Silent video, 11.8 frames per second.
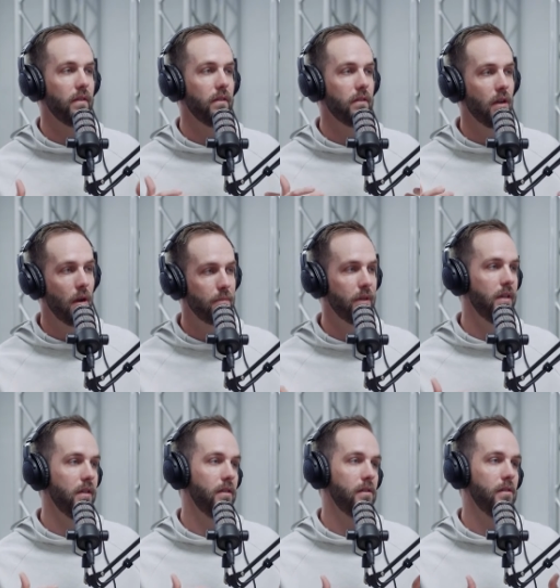
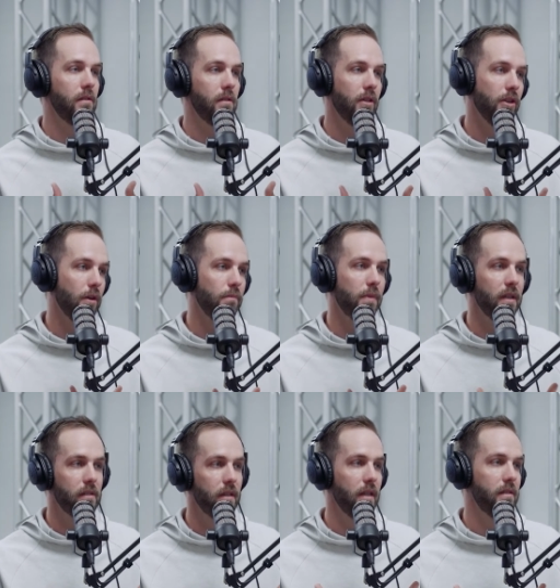companies, you know,
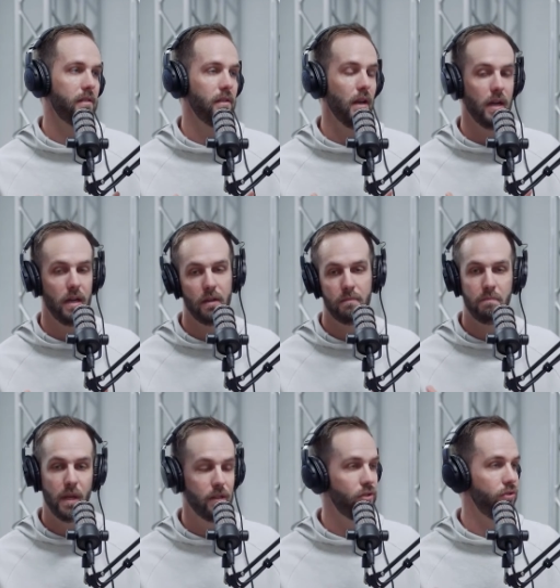business, uh,
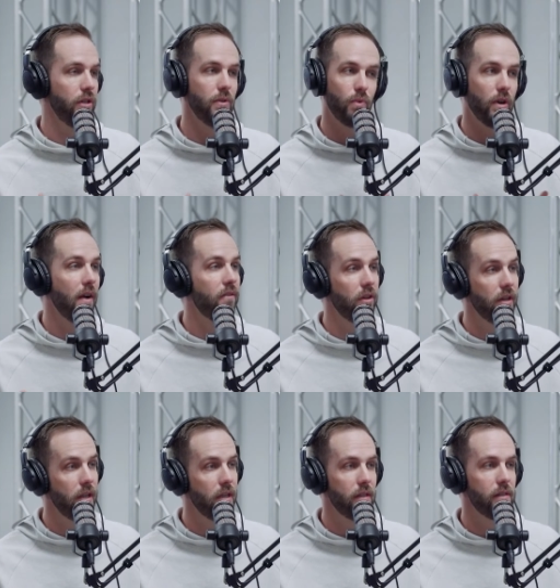ministry, wherever it
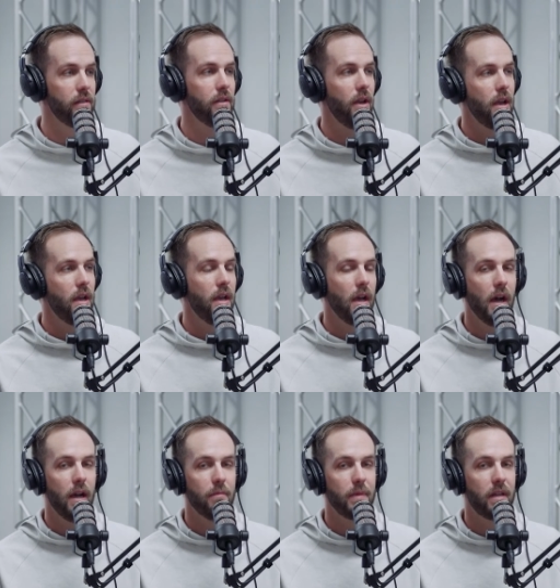is.
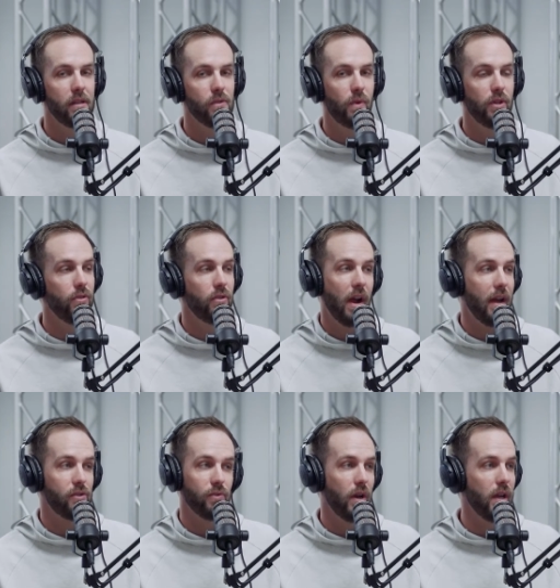Uh, because when you
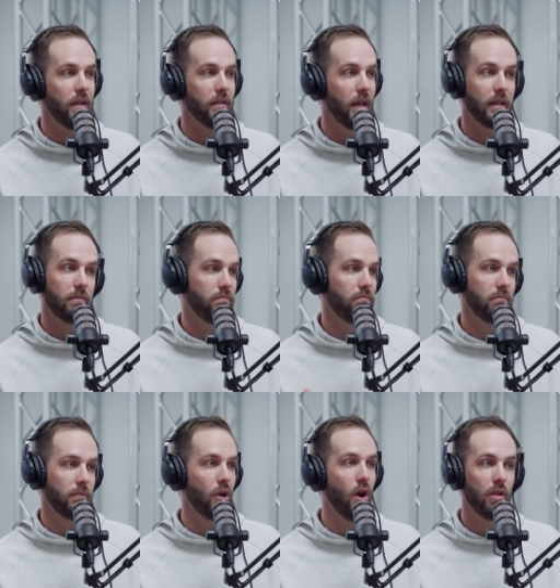graduate, like
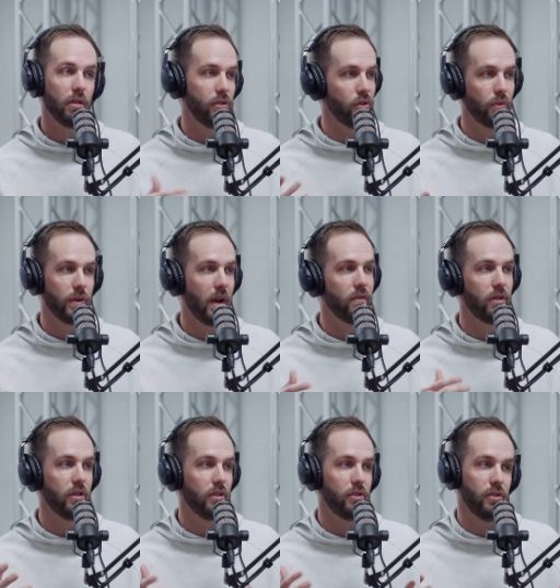college or whatever
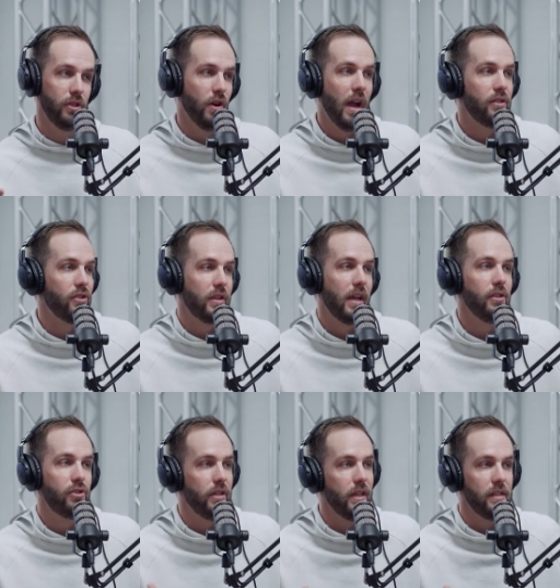your your
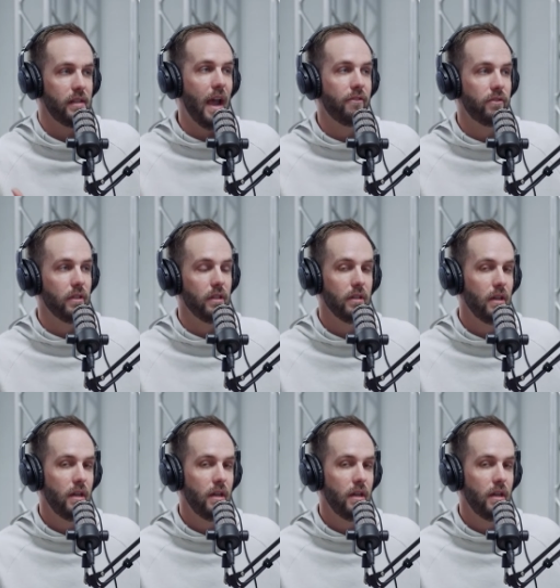education is after,